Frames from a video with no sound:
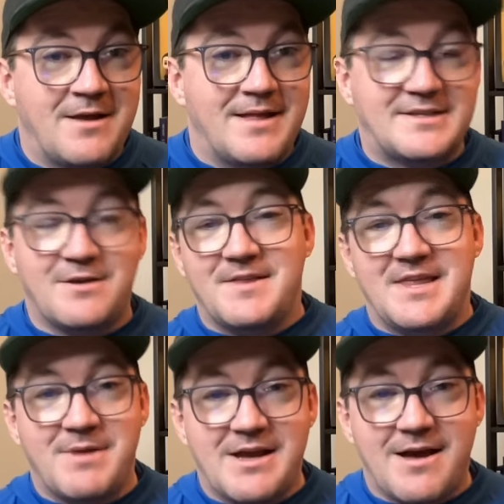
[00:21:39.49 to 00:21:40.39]
That's everything
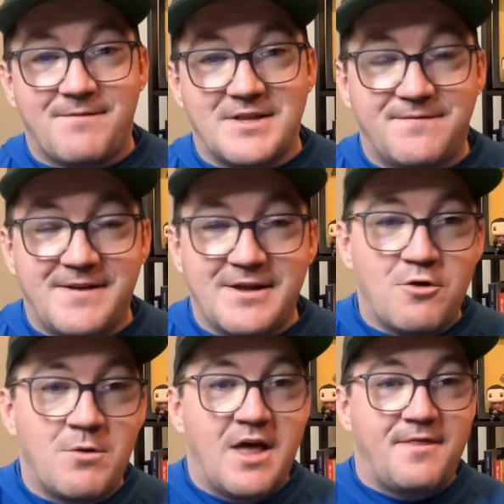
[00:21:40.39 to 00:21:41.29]
we got for this
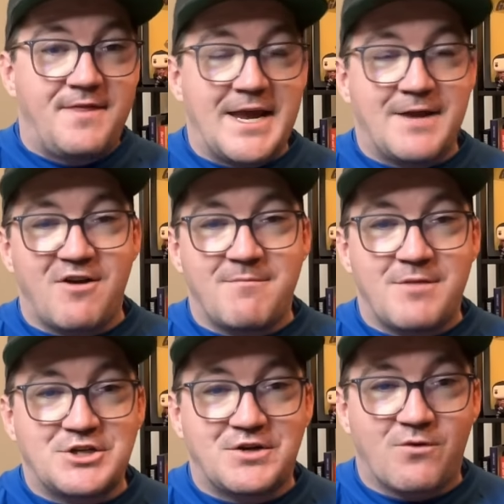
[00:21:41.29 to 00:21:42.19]
video. Thank you very
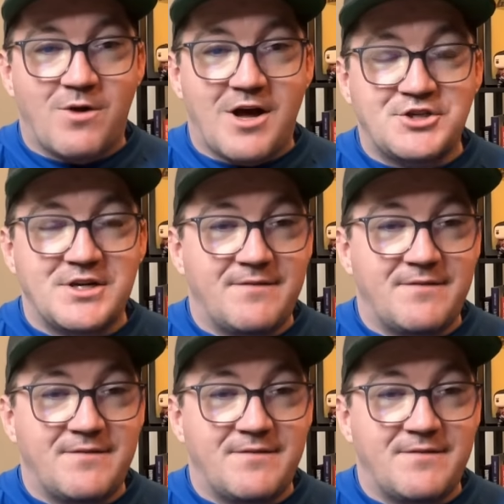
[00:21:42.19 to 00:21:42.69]
much for watching.